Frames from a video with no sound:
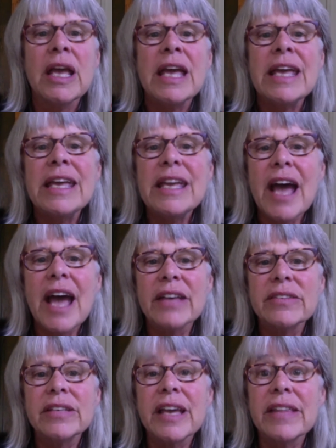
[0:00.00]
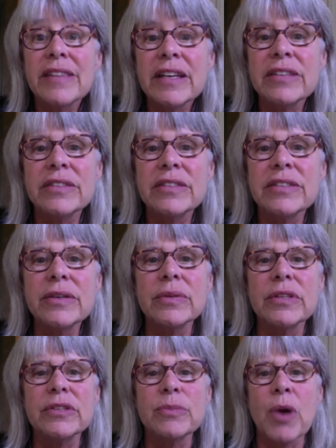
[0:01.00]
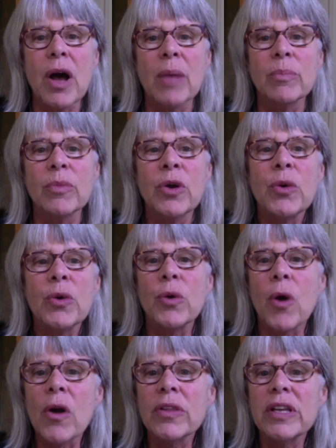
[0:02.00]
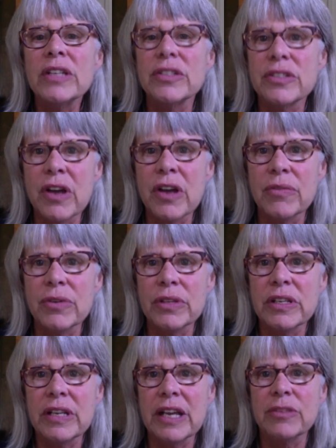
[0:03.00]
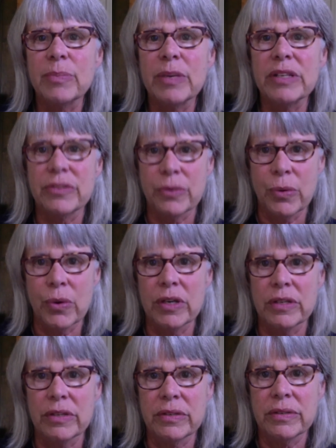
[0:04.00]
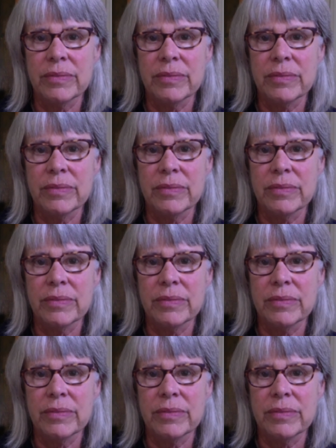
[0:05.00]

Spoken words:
He asks, can they consider this problem, or are they just covering the next big stories?